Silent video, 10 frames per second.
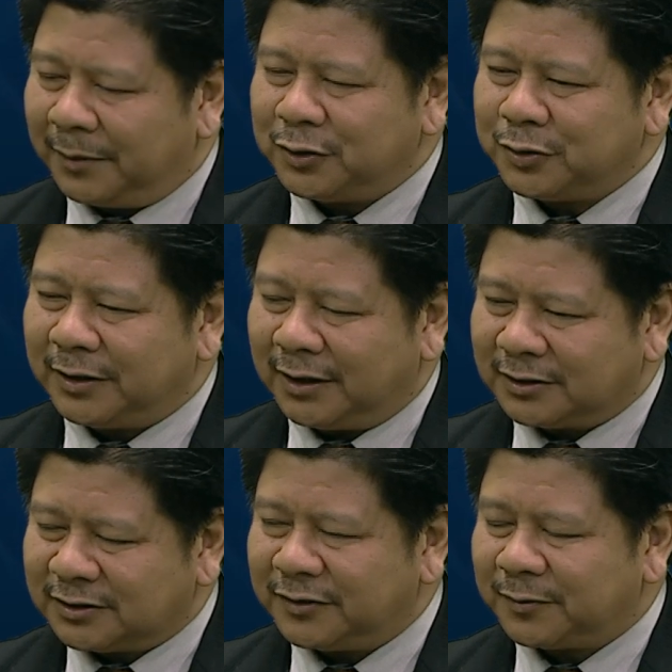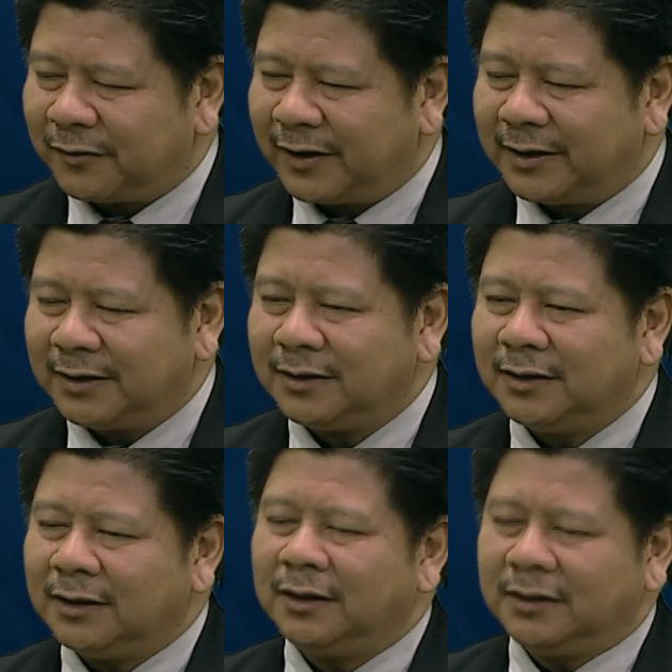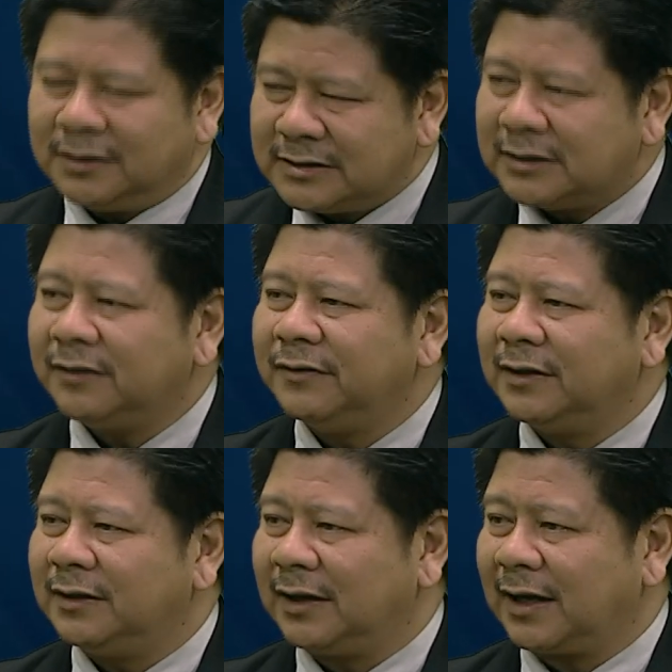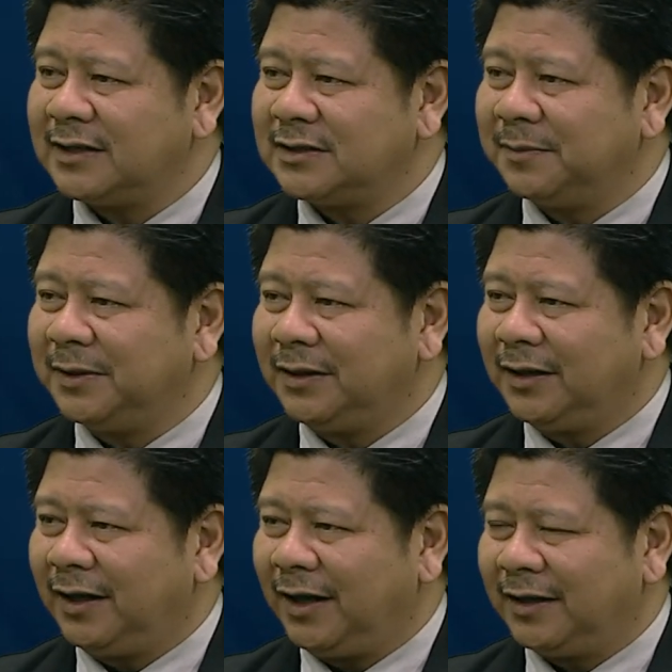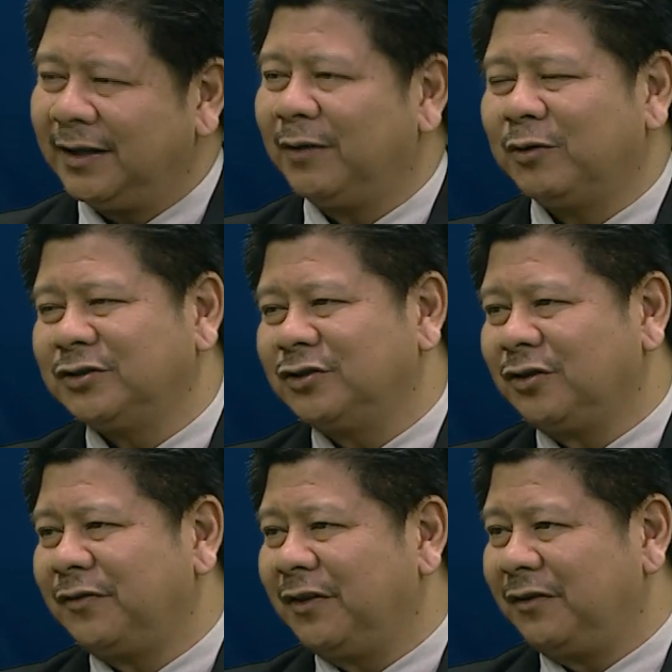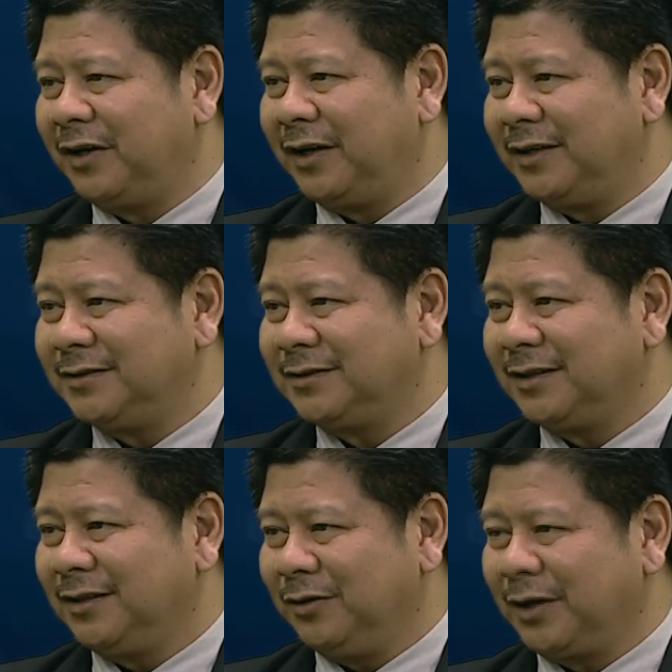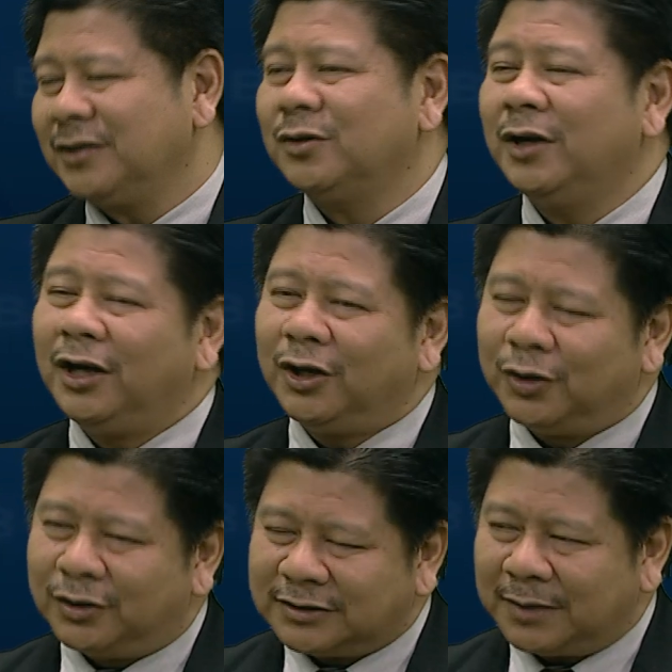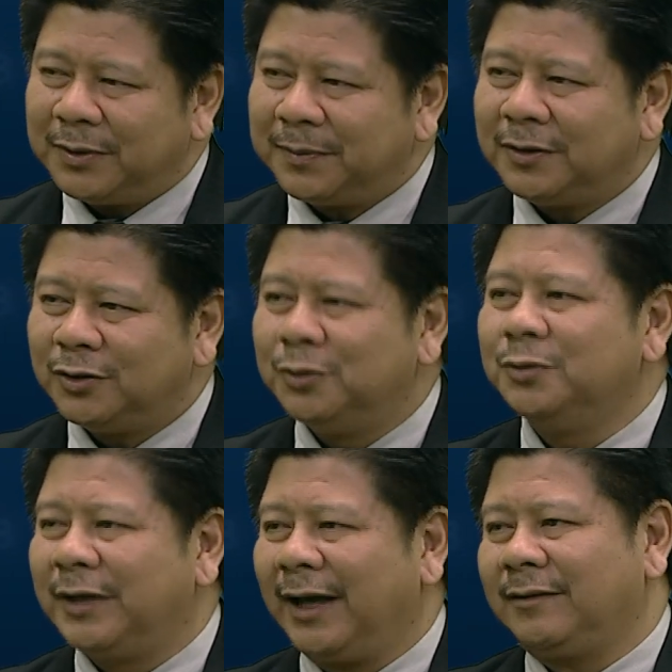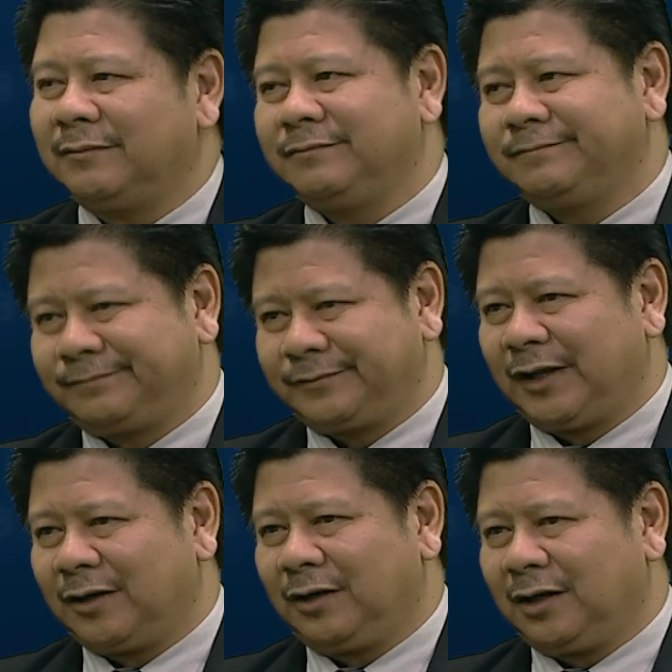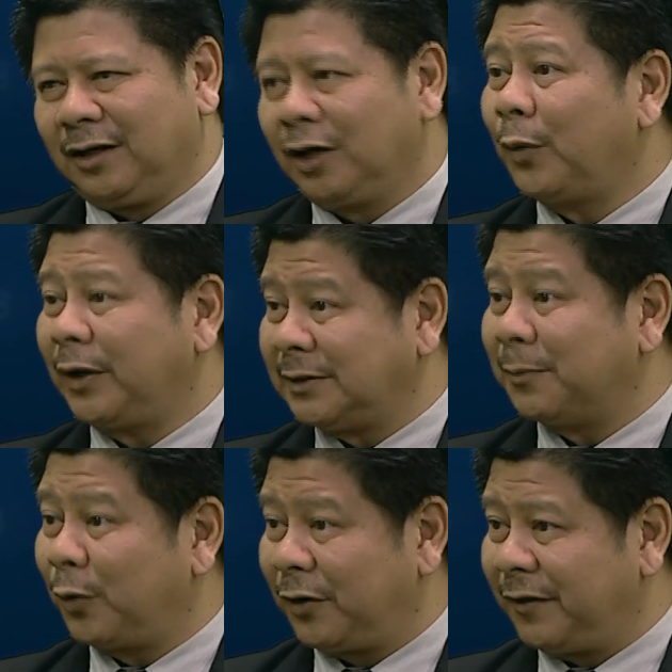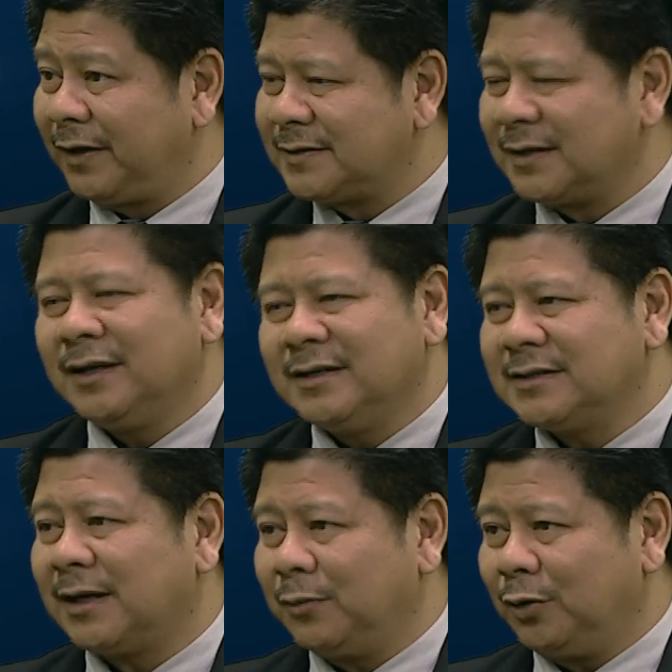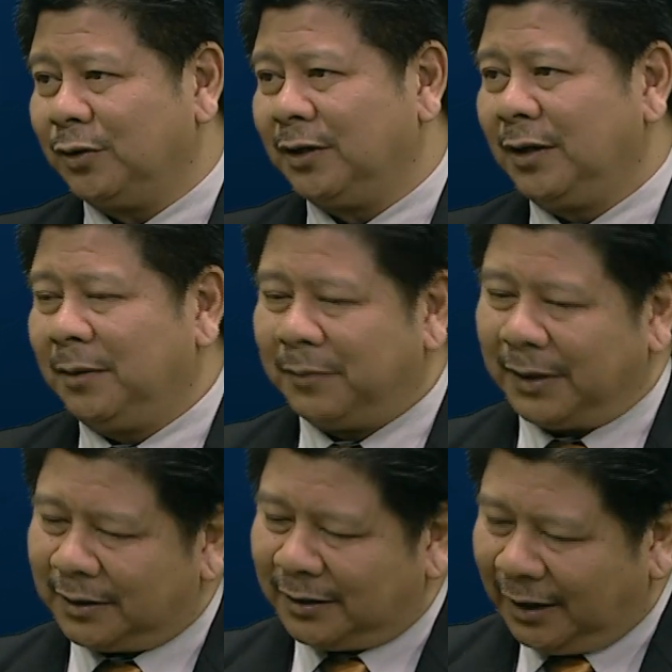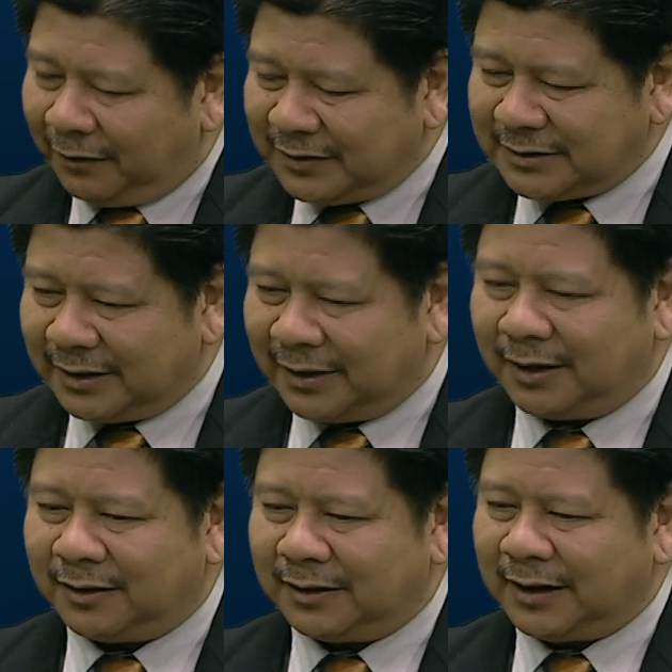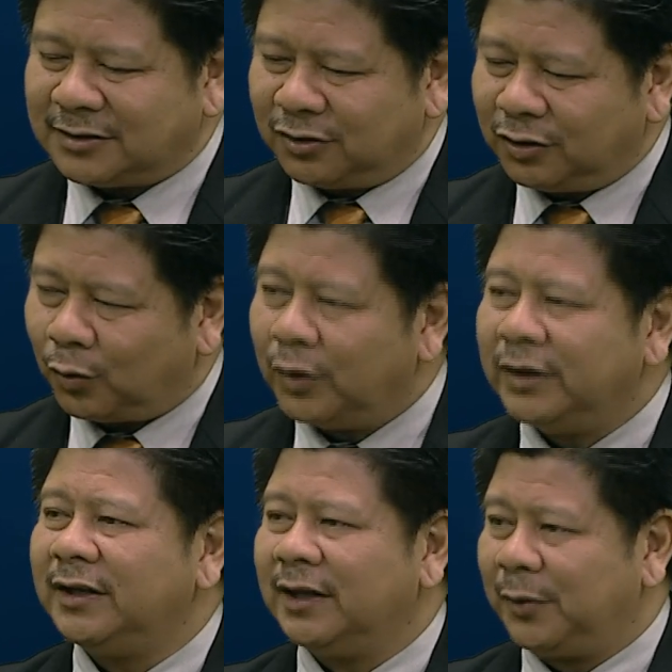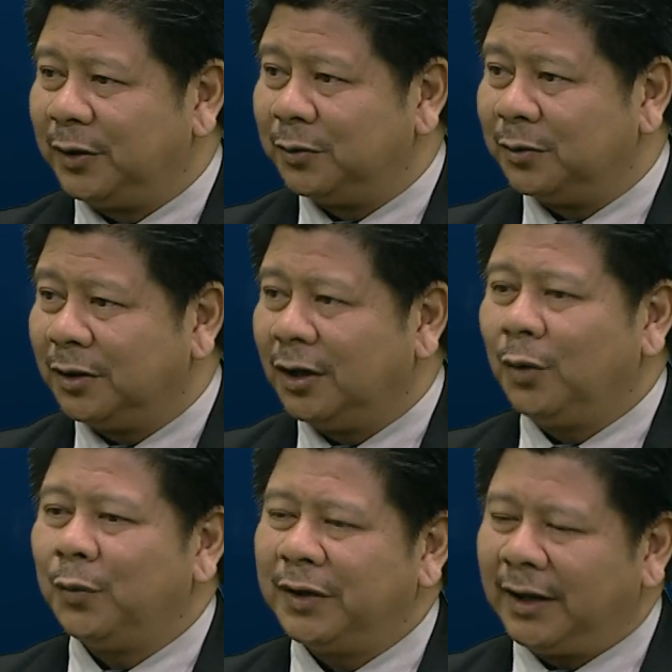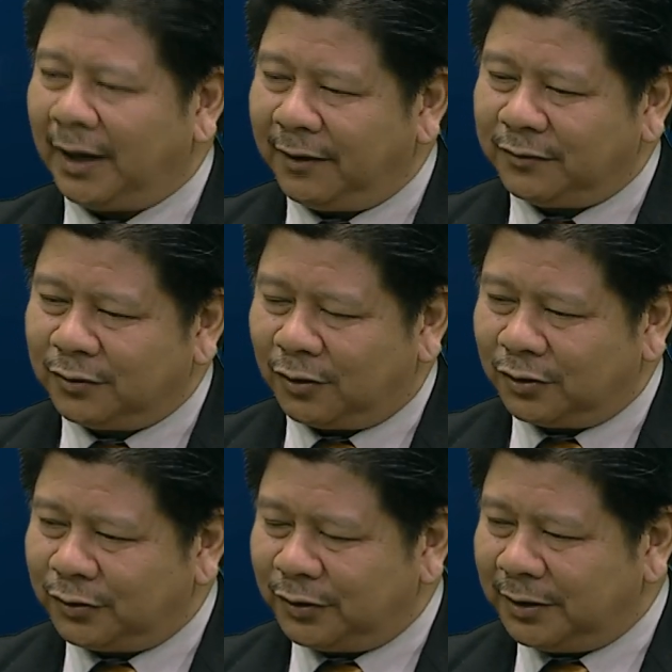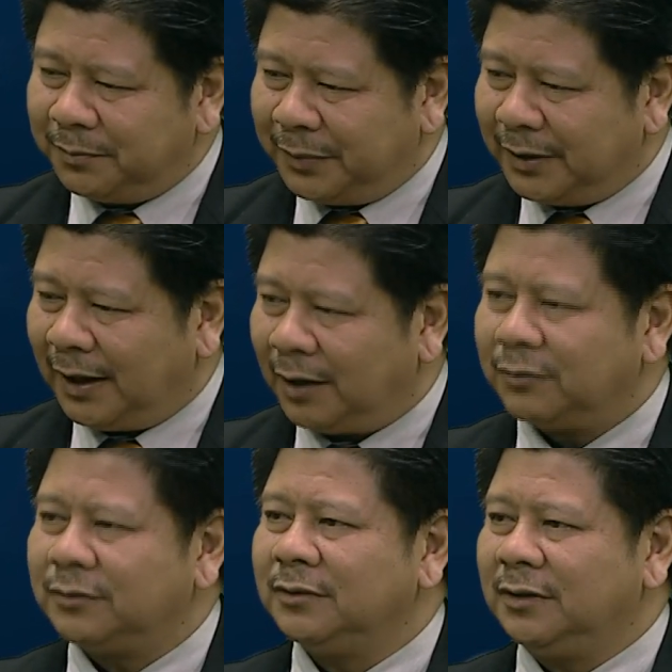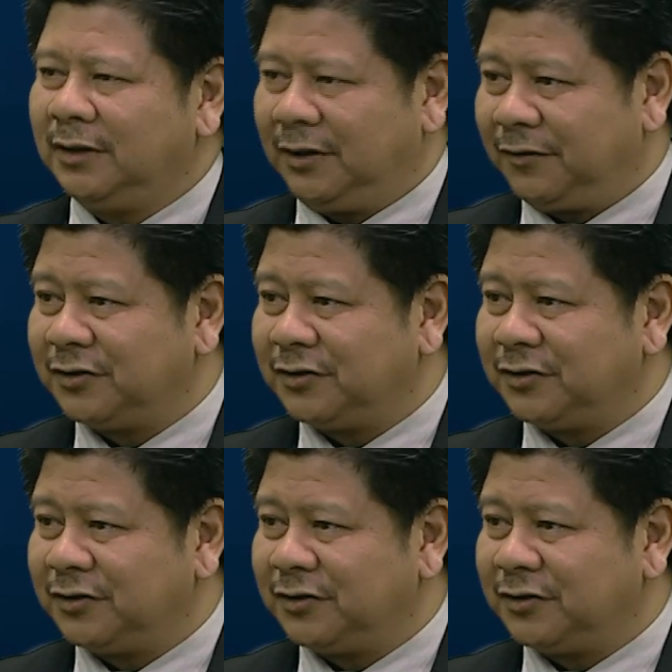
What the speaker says: make sure that the service provider served the customer, and that was resolved in 3 days. Okay, so some people do get some quick fix, some don't. But having said that, that's not the only thing that we do. We have to continually build out the